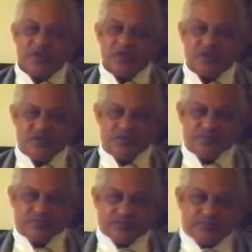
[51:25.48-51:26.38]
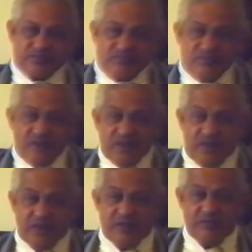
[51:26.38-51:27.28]
So,
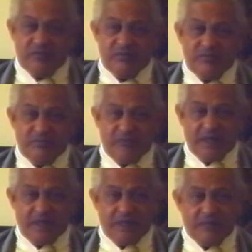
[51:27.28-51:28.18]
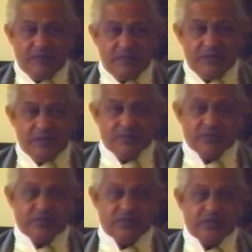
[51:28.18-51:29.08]
the many
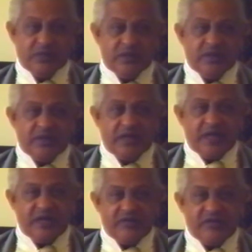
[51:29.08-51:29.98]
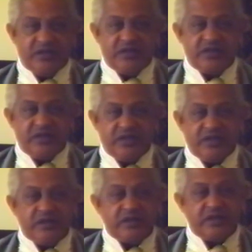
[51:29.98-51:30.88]
people that have these
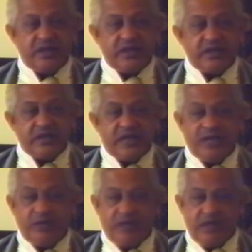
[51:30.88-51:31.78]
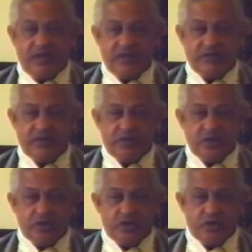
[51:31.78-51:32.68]
tendencies, I believe,
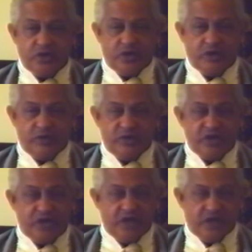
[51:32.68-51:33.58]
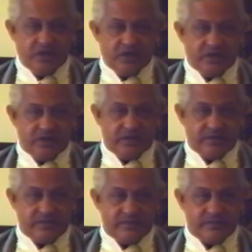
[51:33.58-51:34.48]
should not be jailed,
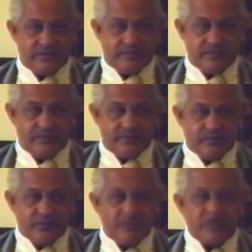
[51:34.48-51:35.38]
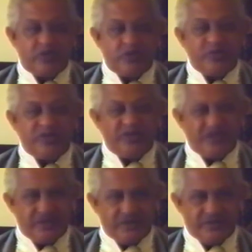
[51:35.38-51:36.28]
but should be
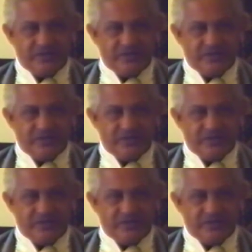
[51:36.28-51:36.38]
treated.